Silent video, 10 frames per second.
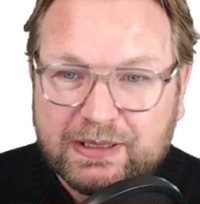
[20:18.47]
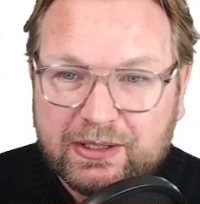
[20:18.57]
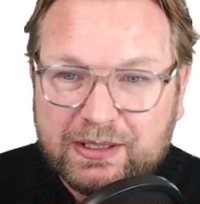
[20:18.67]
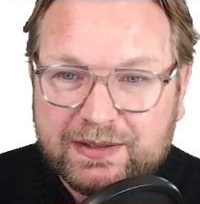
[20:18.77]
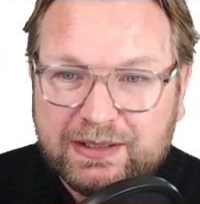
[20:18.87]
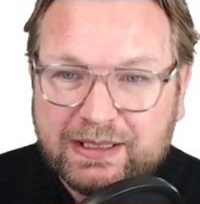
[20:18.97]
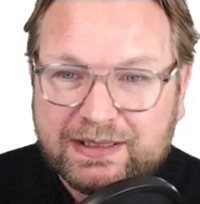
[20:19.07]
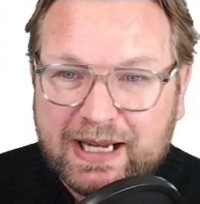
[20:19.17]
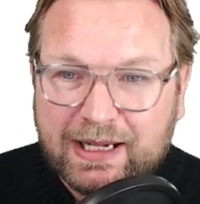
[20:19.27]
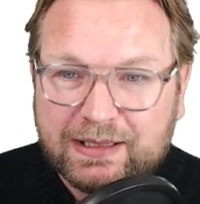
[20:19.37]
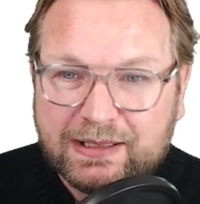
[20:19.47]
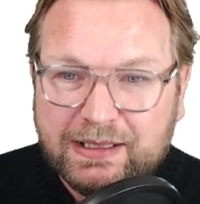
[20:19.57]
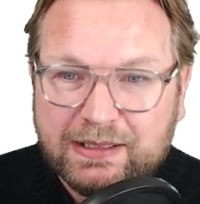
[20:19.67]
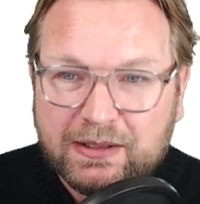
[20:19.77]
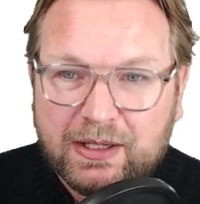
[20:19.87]
Now you can see
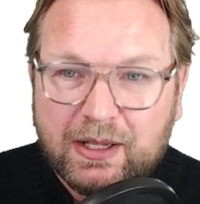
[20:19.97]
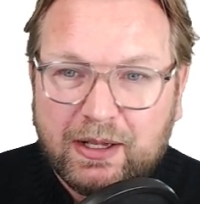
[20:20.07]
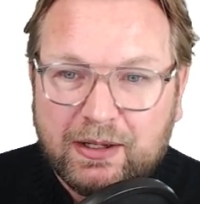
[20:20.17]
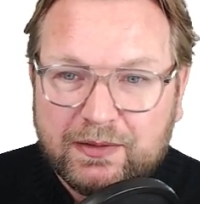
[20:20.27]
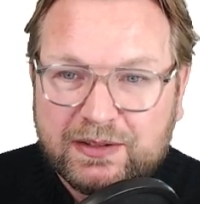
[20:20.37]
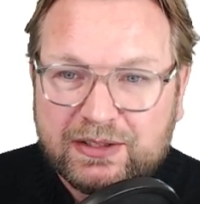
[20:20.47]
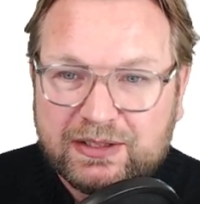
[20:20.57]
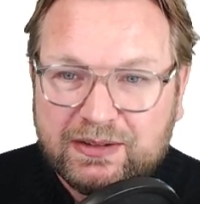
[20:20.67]
exactly, this is